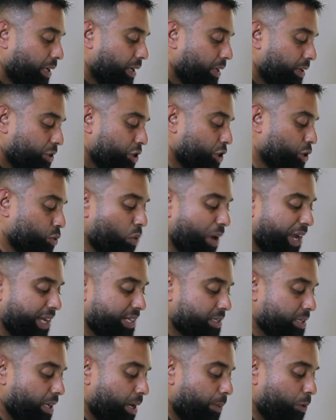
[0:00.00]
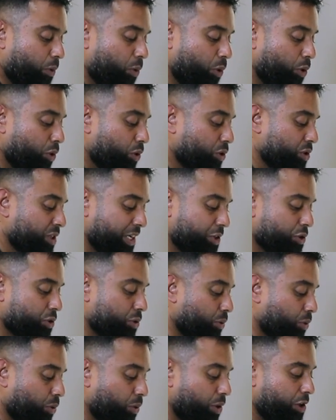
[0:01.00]
Just wakes up. All those
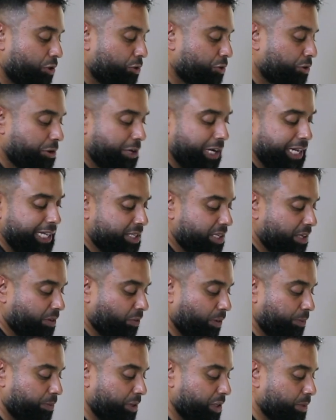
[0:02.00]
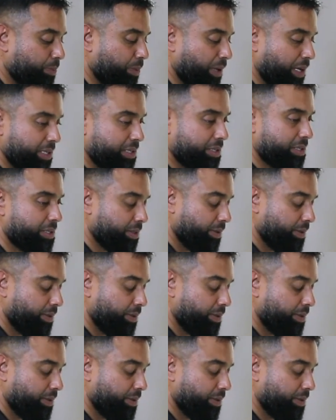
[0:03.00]
natural oil releases from the spice.